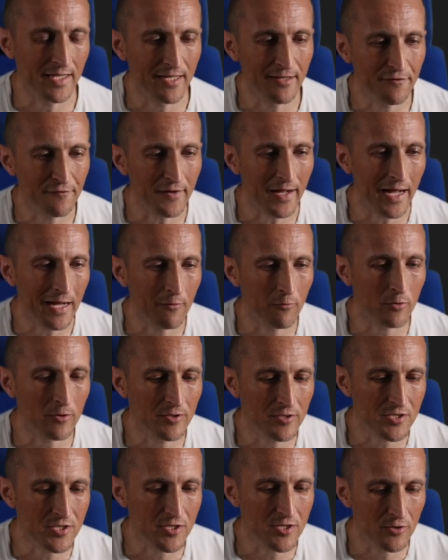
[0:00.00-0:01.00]
if I
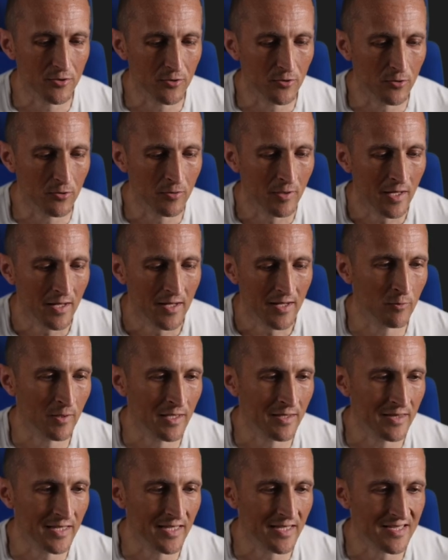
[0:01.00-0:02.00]
were to
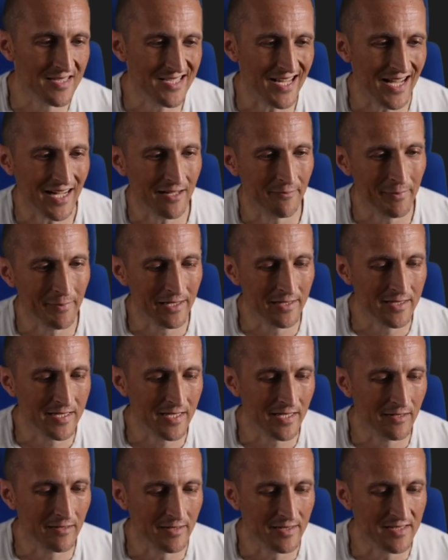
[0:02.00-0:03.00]
run the set command
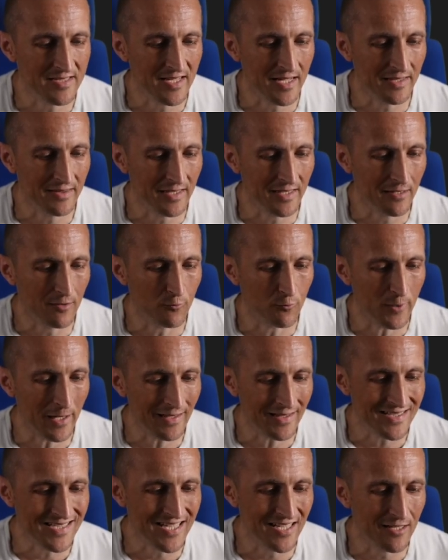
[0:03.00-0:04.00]
here and set the
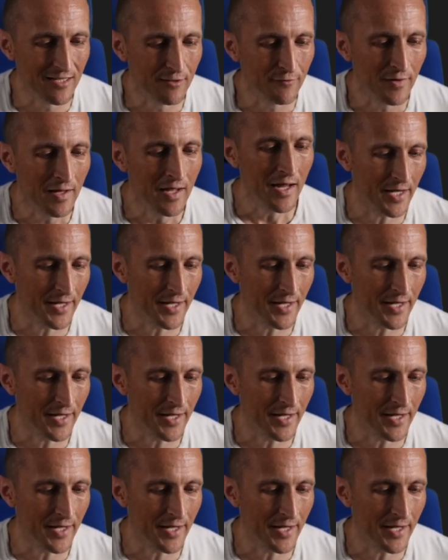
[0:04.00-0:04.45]
relative